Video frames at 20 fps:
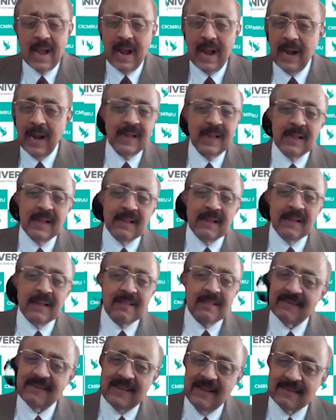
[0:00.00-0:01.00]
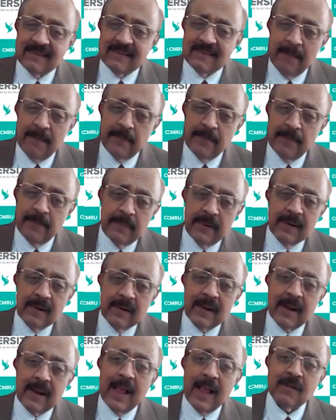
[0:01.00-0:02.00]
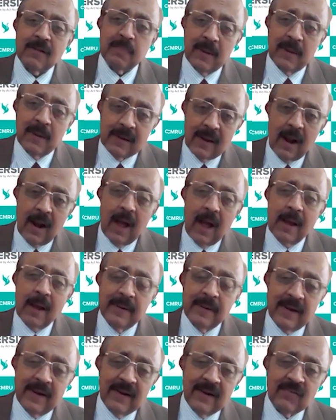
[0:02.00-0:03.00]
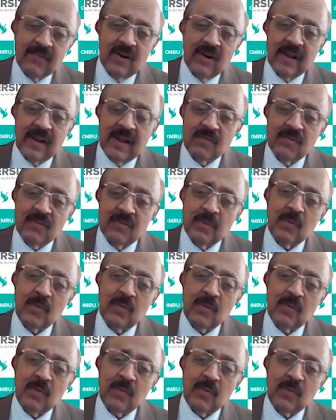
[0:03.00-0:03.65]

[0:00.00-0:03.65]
And this case happened to be a trial shelter arbitration case,